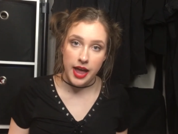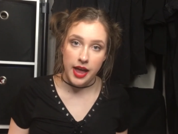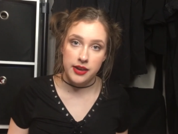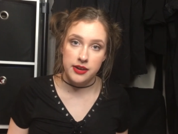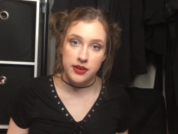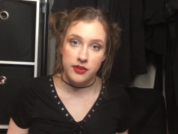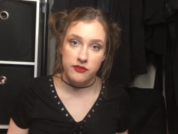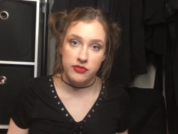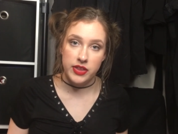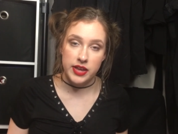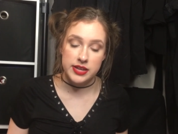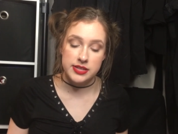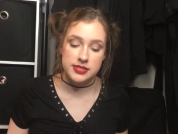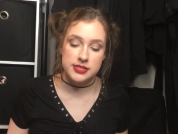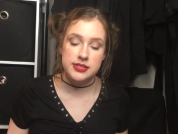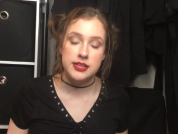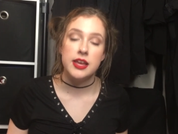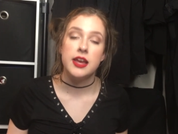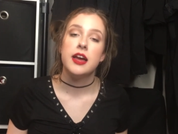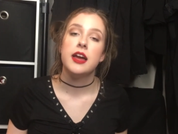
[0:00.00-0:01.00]
end of
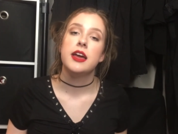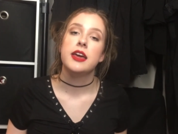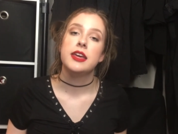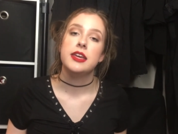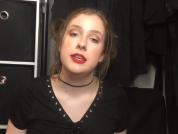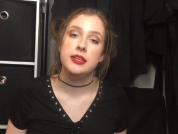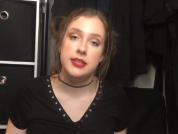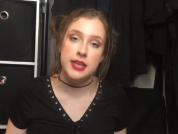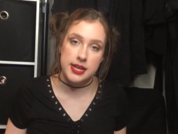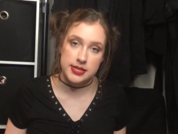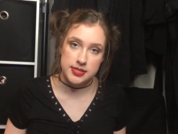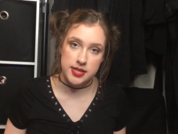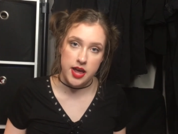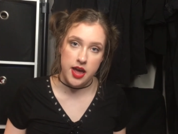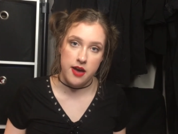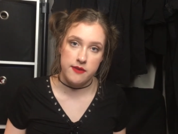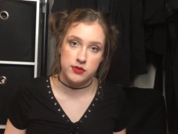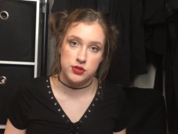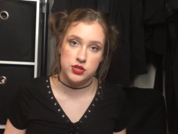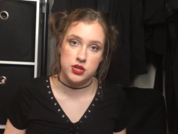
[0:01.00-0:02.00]
this. Yes, I
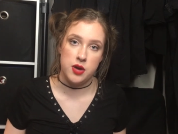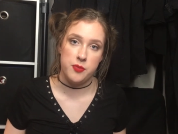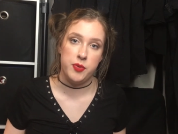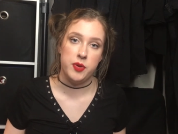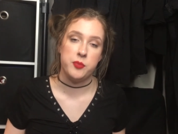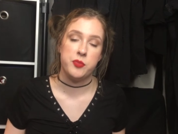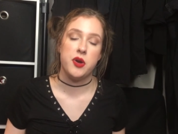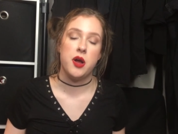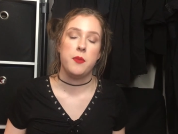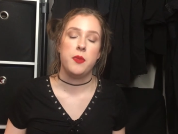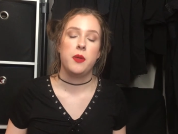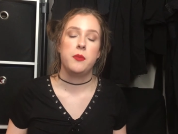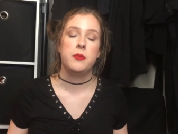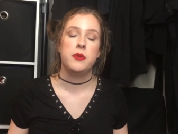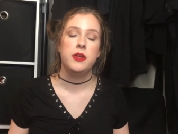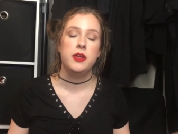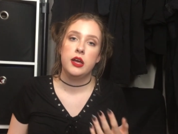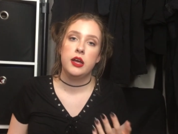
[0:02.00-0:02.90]
have a shopping problem.